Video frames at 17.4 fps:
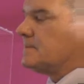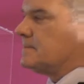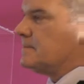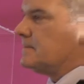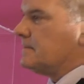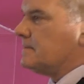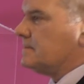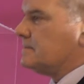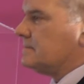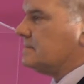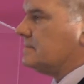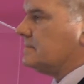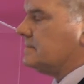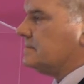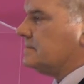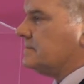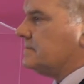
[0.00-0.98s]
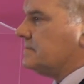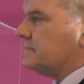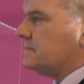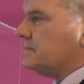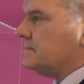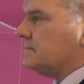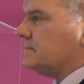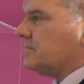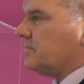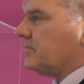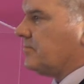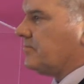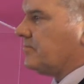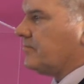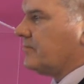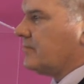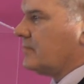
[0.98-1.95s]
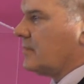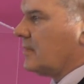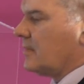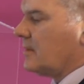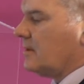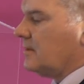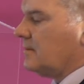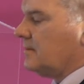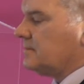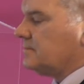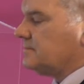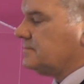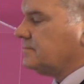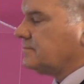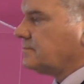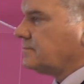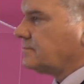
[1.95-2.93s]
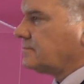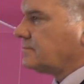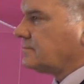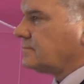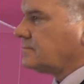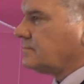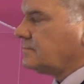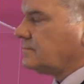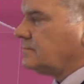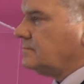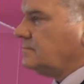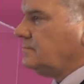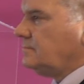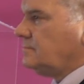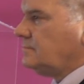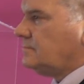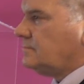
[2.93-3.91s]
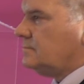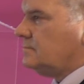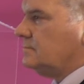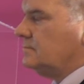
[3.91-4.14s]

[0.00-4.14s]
[no speech]